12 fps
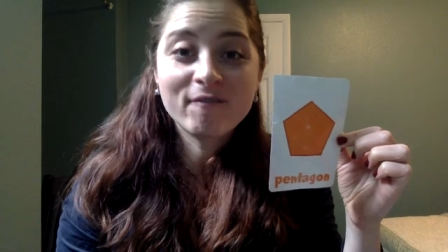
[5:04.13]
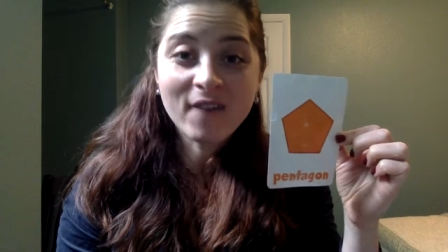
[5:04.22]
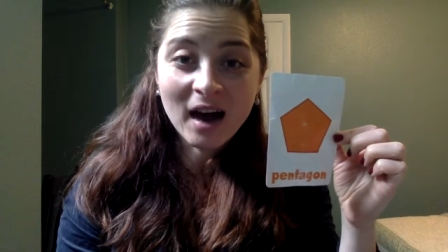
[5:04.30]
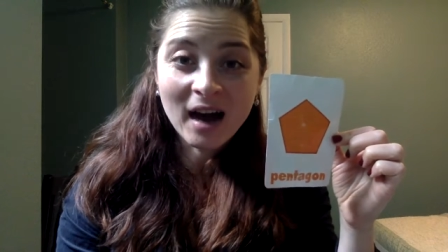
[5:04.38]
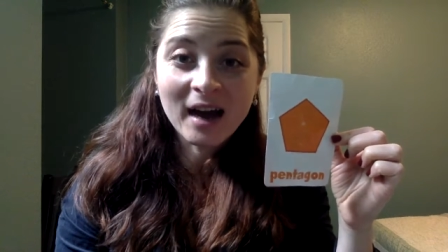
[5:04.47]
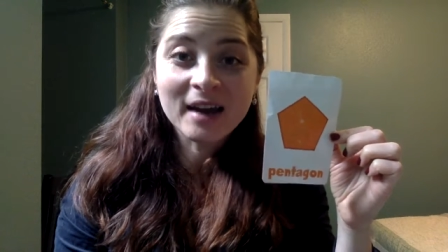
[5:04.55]

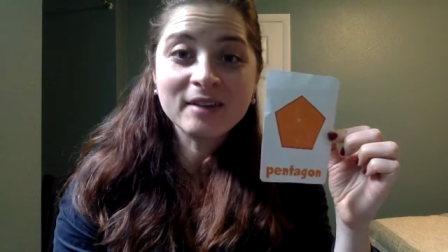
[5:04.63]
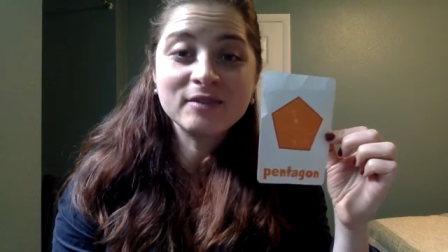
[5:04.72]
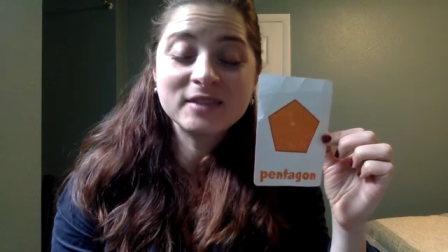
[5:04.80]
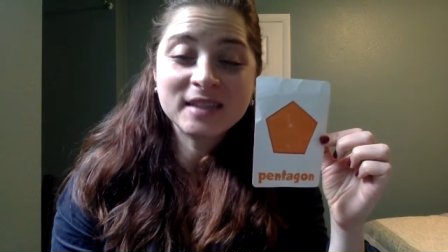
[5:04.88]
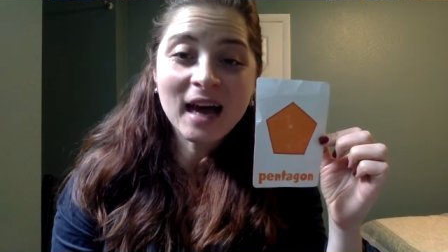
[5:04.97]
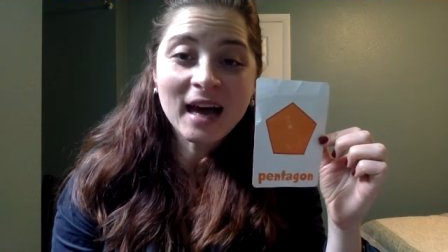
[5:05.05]
5
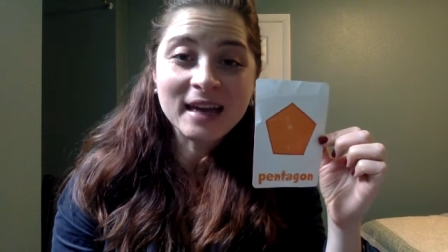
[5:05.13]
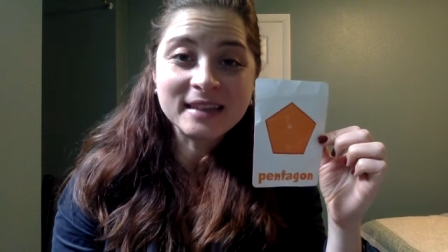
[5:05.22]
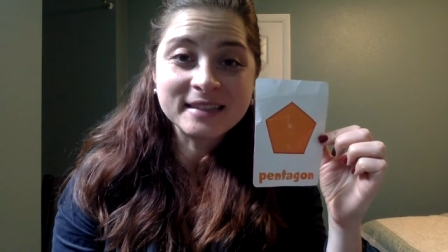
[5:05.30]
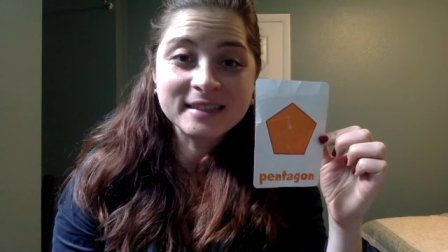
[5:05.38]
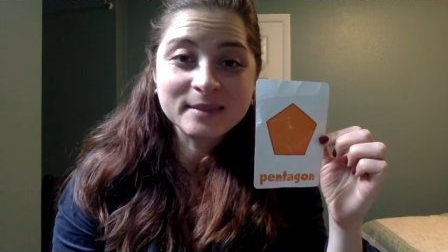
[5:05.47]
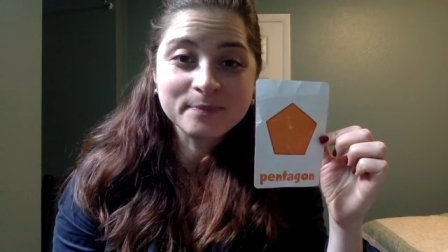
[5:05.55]

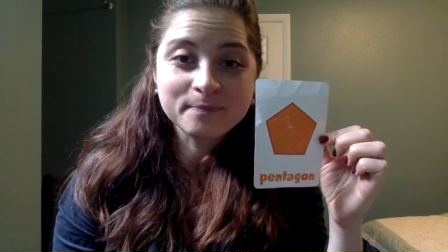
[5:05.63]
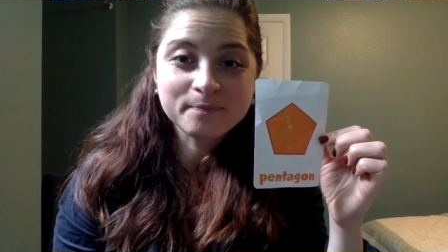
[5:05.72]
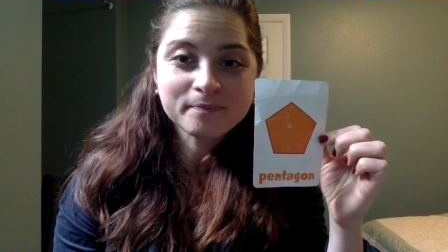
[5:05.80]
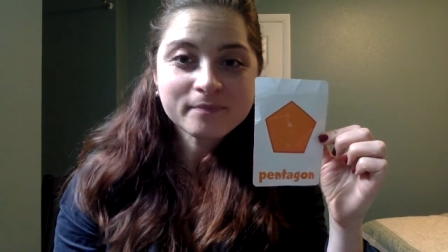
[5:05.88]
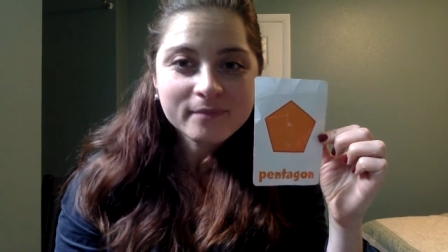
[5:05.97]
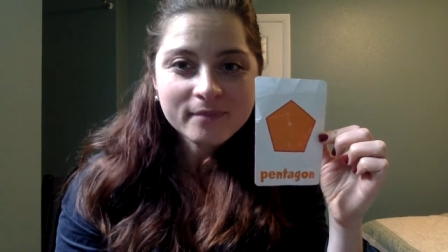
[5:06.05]
sides.
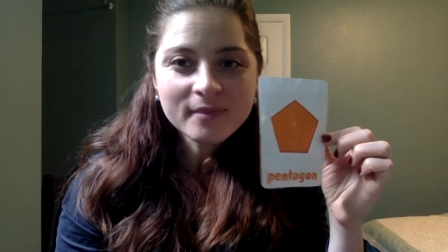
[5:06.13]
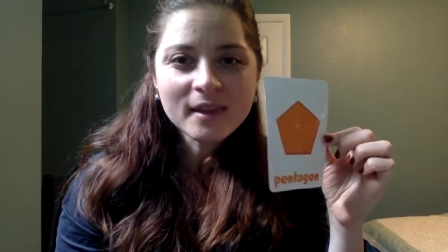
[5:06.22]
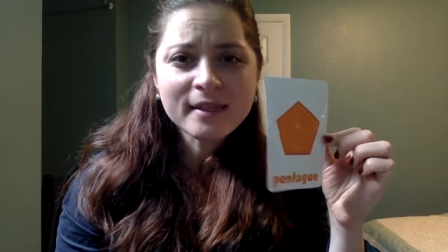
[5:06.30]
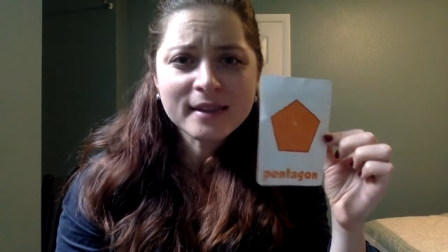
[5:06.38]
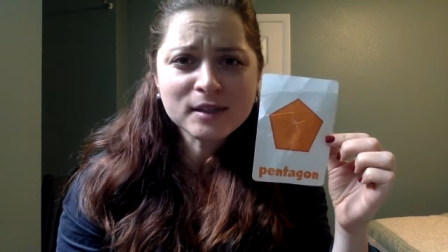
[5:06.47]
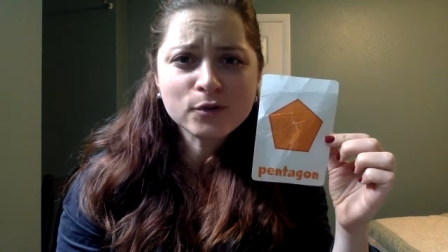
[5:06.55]

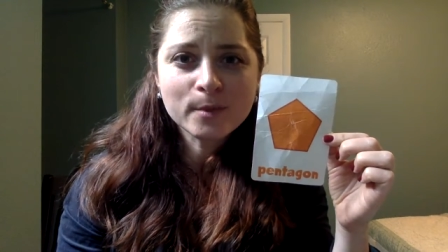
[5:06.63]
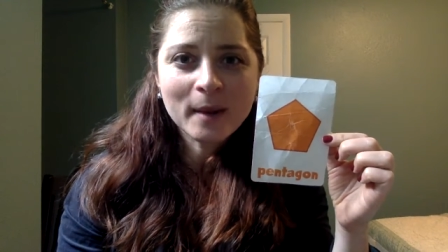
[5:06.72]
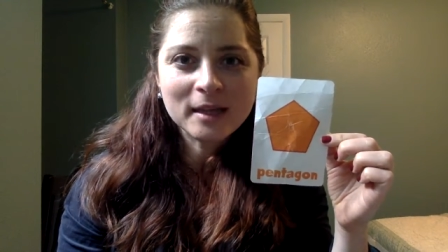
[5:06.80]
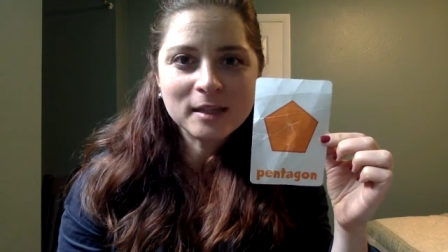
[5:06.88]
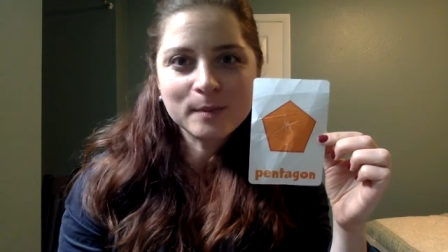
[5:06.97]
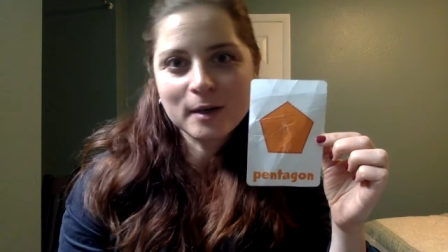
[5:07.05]
This
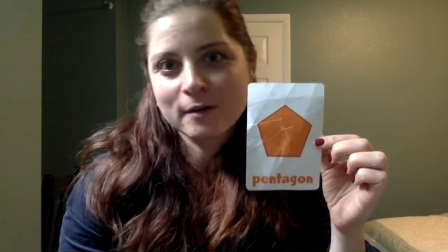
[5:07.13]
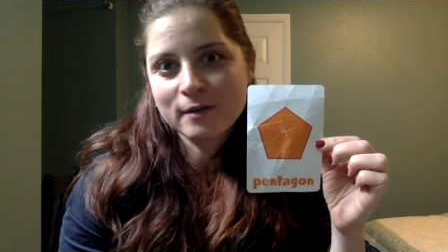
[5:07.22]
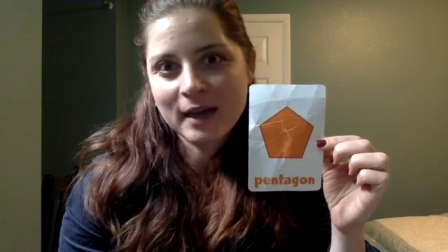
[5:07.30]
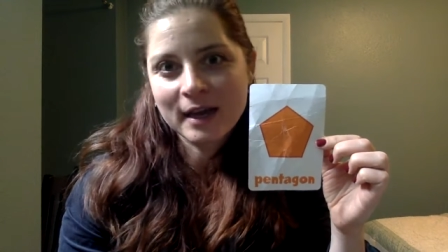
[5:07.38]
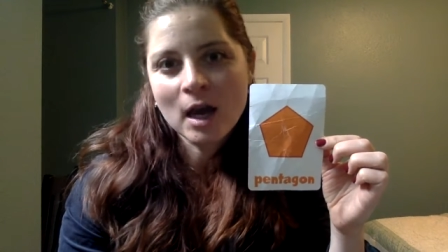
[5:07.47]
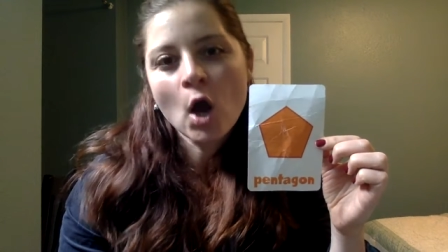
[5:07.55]
reminds me of
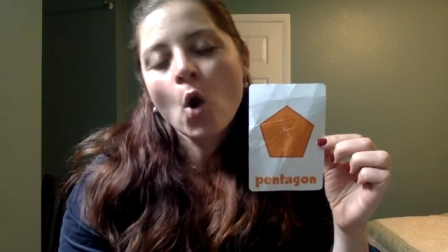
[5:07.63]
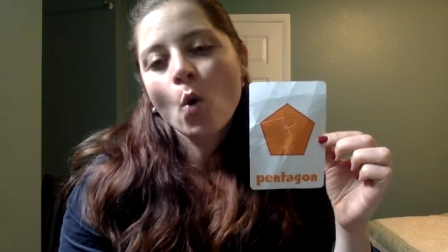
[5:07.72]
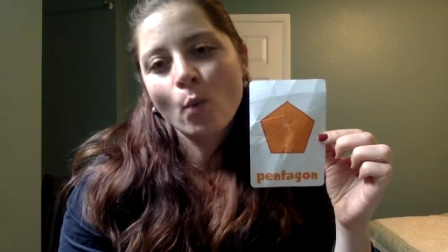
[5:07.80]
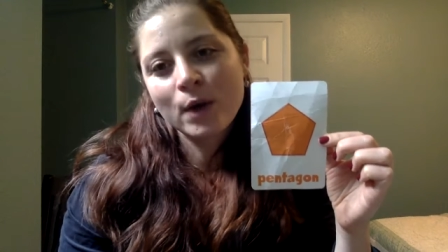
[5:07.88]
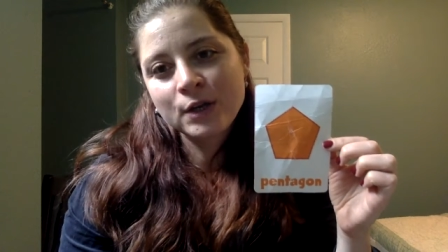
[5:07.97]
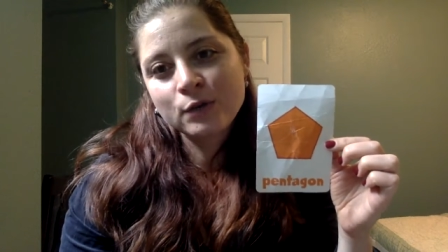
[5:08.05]
like
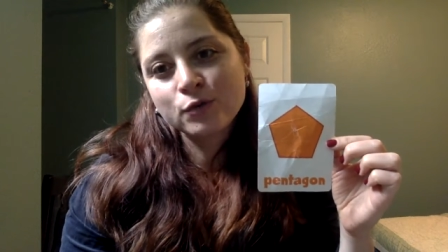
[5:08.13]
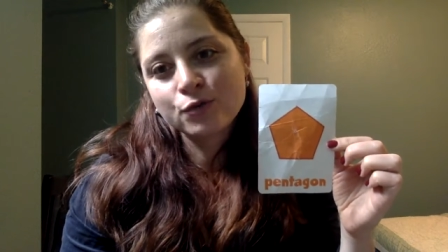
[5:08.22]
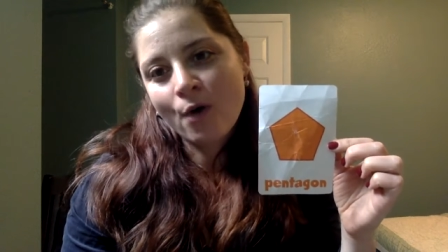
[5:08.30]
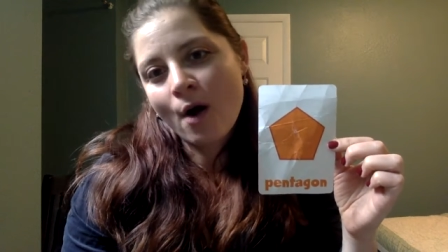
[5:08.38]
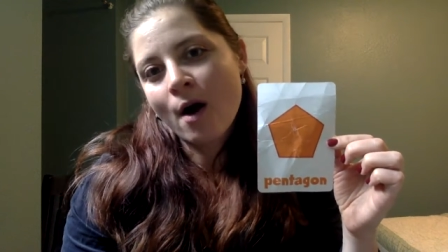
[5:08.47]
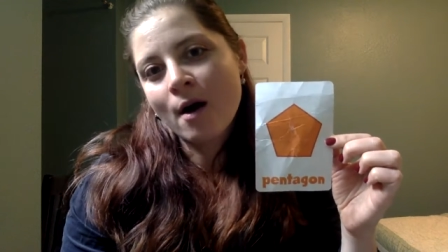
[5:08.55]
when you
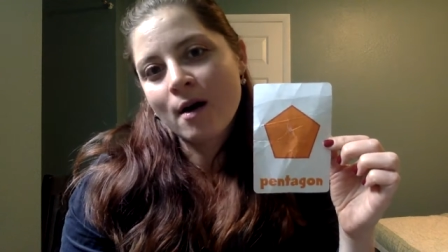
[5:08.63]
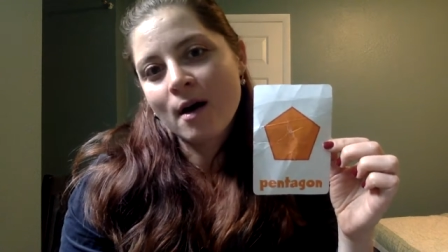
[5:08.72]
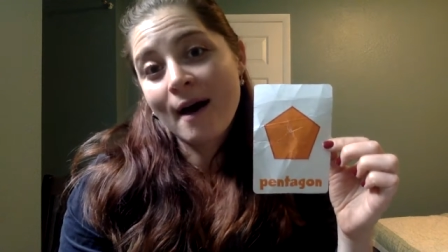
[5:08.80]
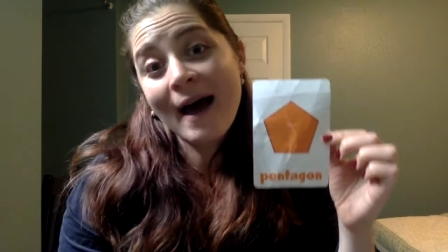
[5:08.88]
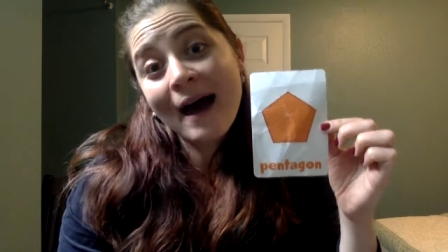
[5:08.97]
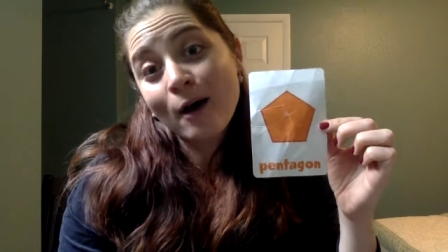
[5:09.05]
draw a
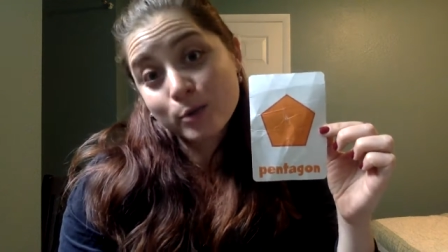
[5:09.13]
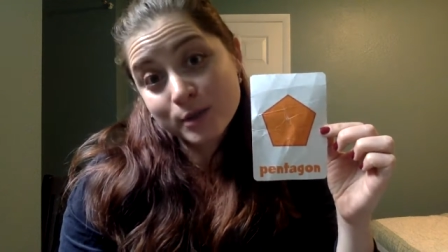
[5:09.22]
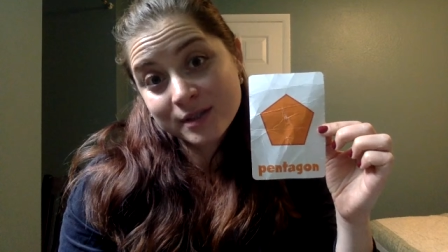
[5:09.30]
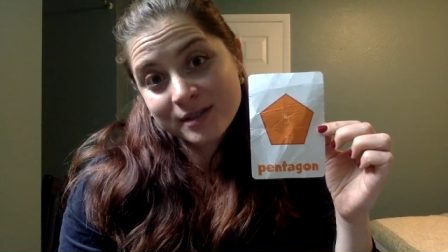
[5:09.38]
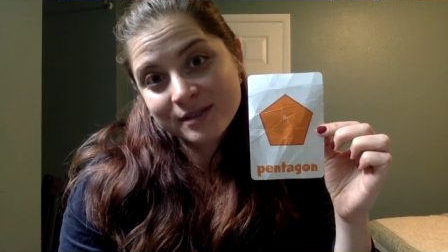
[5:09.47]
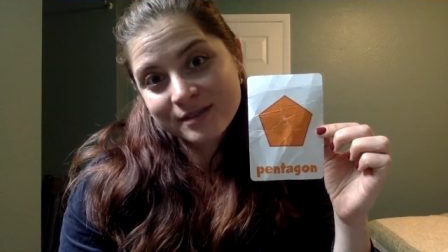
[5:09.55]

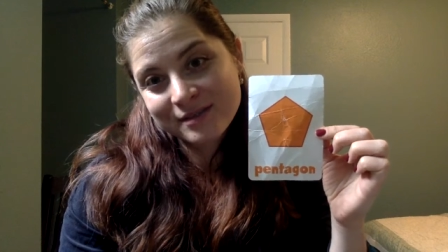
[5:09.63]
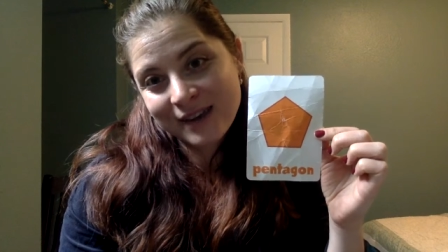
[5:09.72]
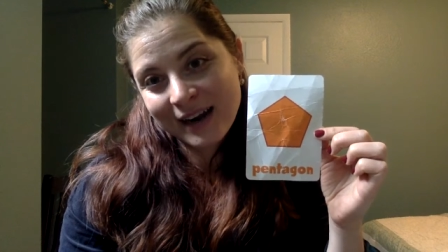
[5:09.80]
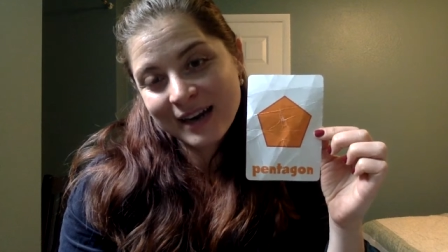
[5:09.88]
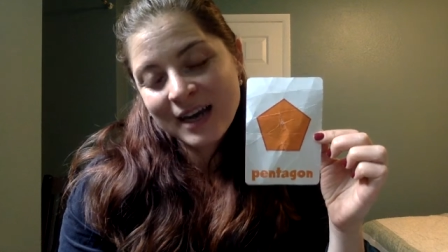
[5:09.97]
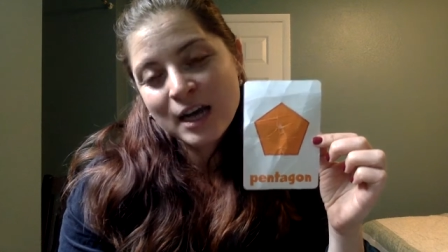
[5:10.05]
house,
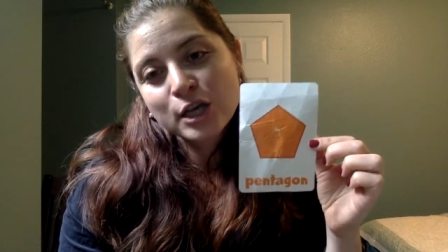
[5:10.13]
right?